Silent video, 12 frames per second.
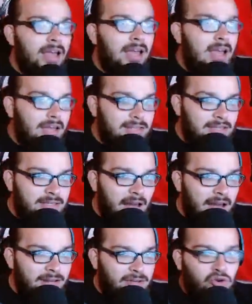it's
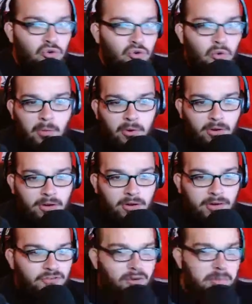not doable
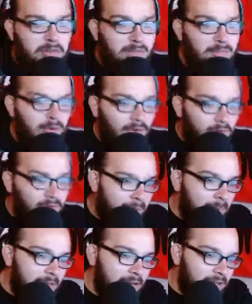for people.
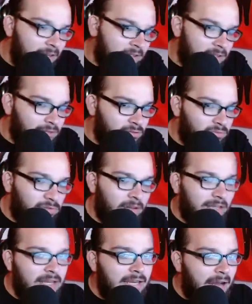I mean, it's
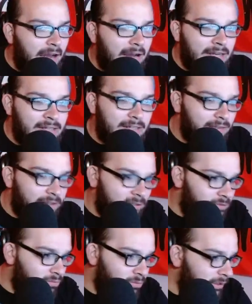really not.
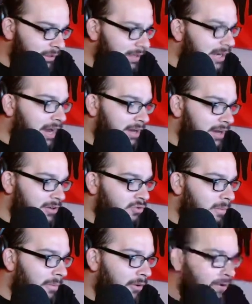It's really not
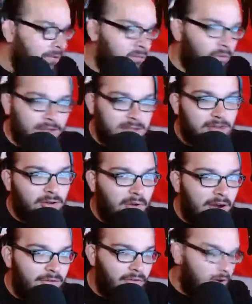doable
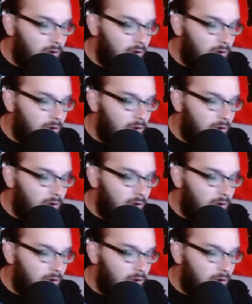whatsoever.